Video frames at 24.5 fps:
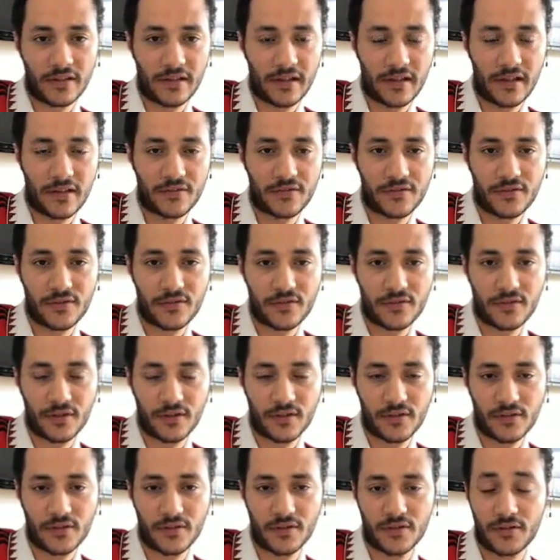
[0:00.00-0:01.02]
analysis,
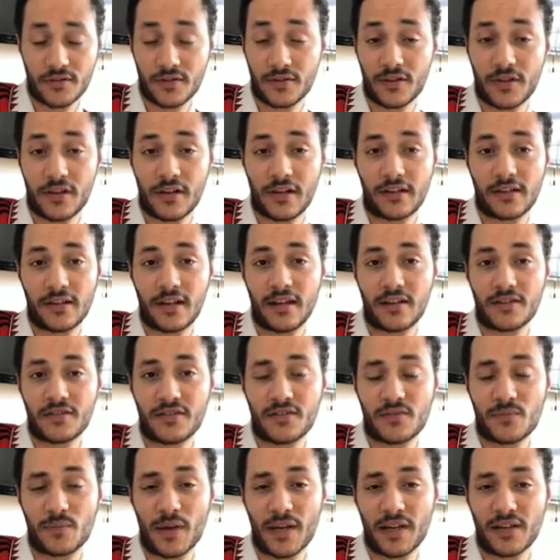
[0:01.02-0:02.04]
and statistical
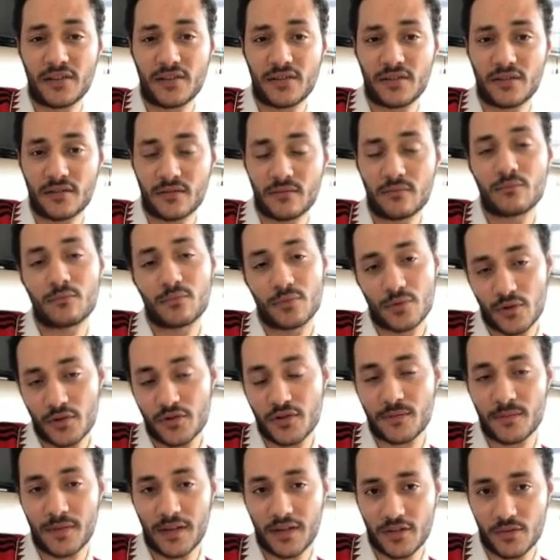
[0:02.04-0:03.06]
analysis based
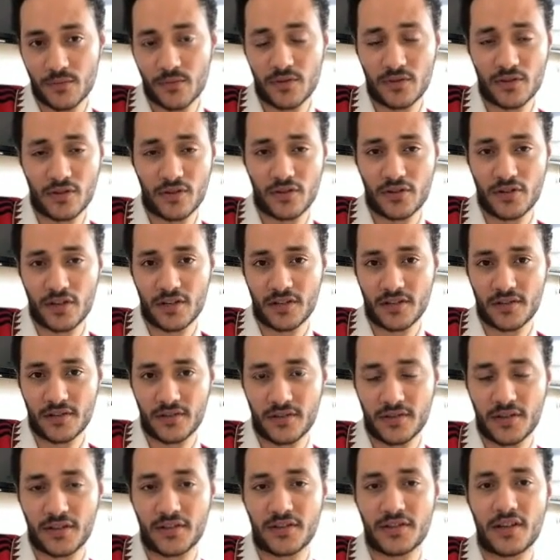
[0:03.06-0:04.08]
project management, such as
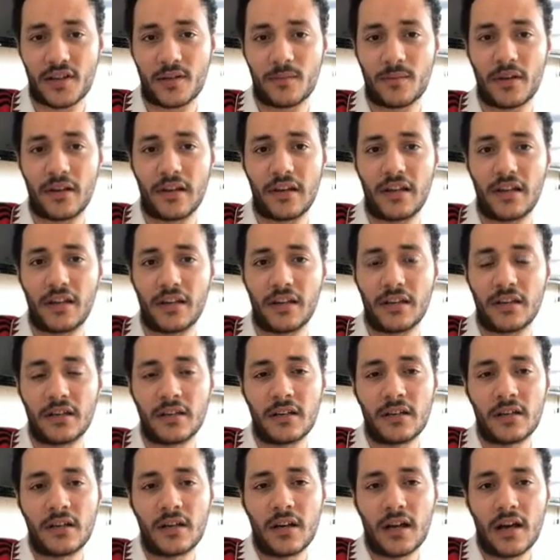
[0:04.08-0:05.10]
Six Sigma and Lean.
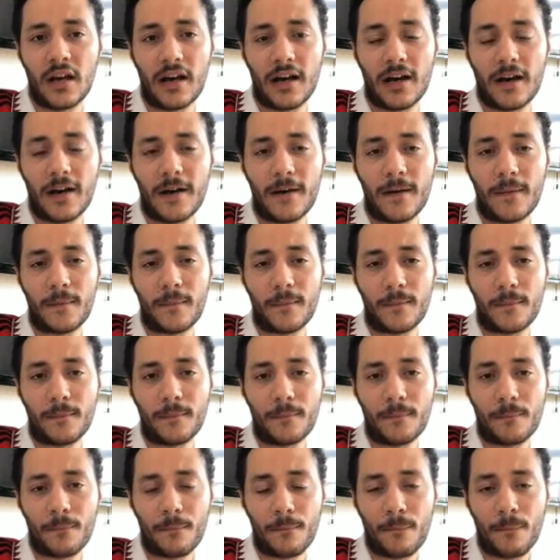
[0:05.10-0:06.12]

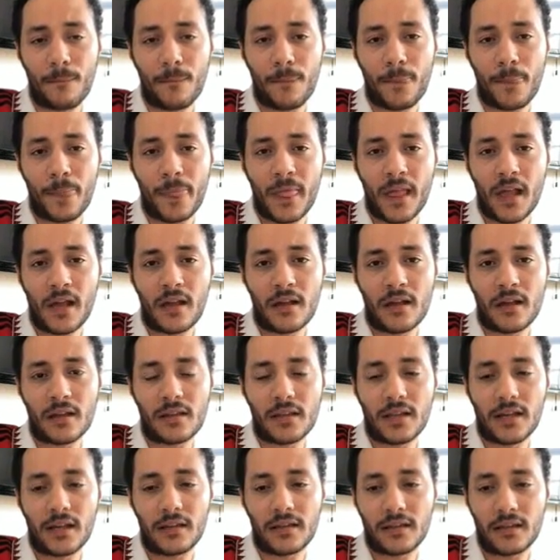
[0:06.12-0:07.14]
Um,
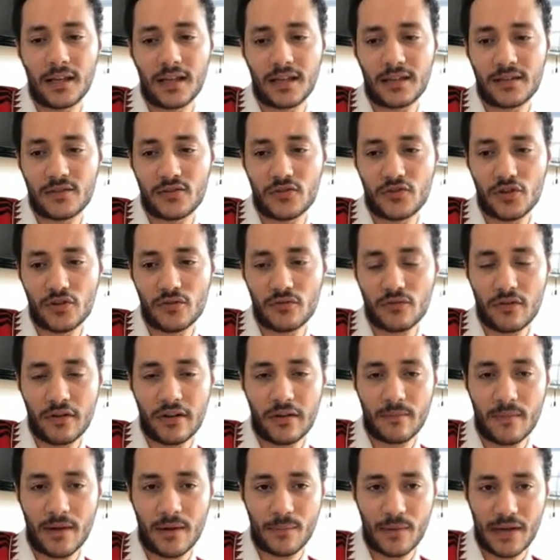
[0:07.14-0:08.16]
that that
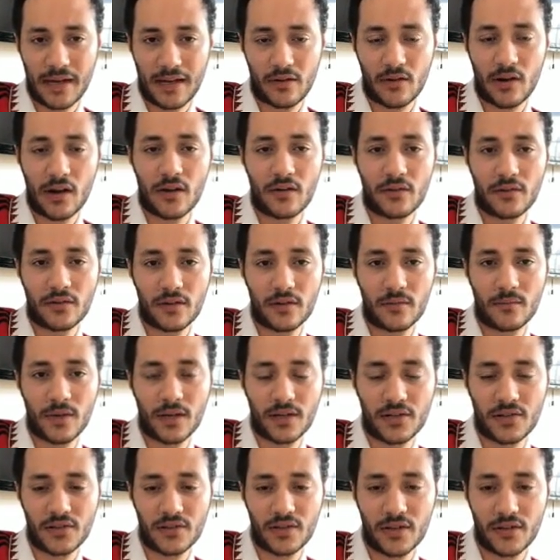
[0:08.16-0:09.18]
generally my background and
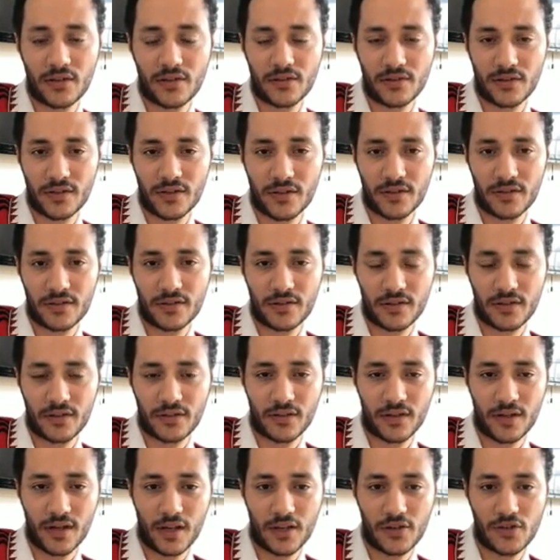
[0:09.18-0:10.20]
my studies and
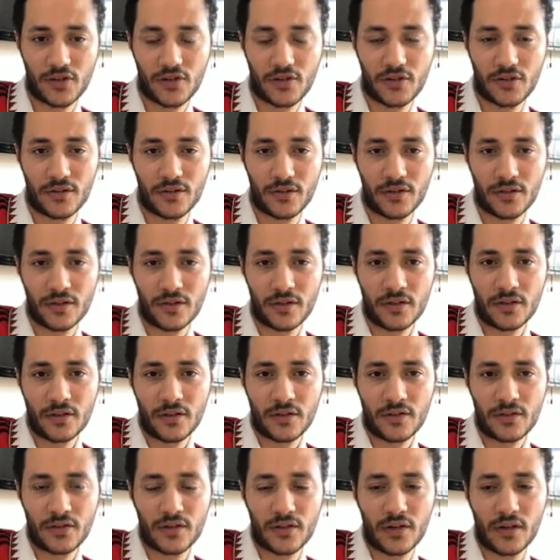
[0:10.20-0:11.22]
education.
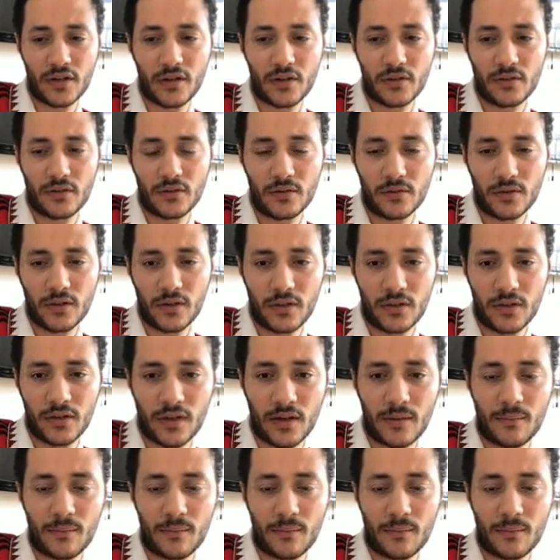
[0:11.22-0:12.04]
So it,